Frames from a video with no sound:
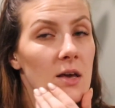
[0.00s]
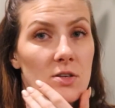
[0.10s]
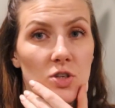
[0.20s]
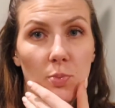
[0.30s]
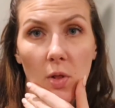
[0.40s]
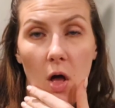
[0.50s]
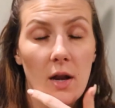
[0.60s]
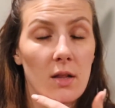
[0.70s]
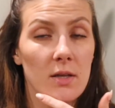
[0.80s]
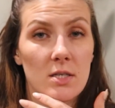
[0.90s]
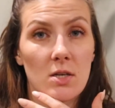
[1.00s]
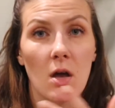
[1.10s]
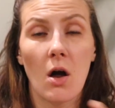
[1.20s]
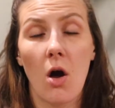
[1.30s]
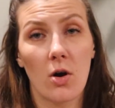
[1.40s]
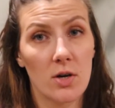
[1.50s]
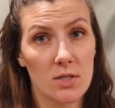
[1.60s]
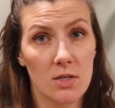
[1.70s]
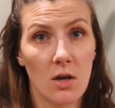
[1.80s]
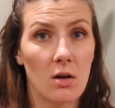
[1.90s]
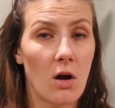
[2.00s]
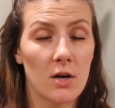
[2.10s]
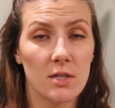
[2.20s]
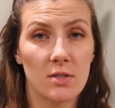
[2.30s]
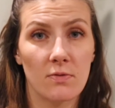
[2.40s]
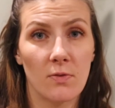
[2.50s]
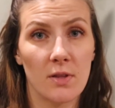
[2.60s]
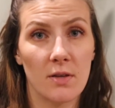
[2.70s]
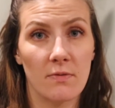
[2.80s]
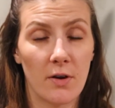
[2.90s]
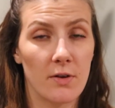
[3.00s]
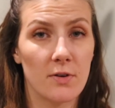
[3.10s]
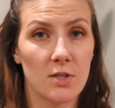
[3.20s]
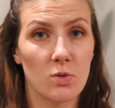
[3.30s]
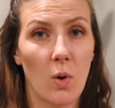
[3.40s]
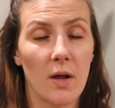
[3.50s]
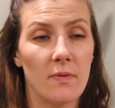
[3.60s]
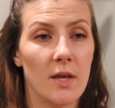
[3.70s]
super long, at least ours aren't for the very first one.